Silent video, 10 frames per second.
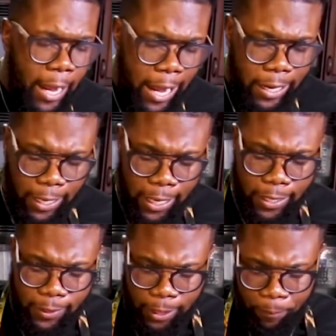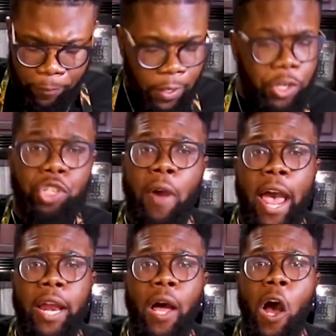and easy.
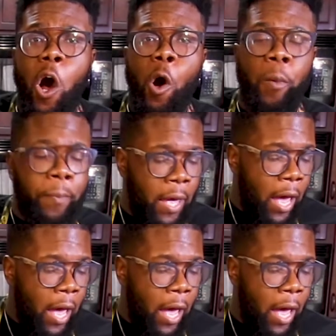Try it at home.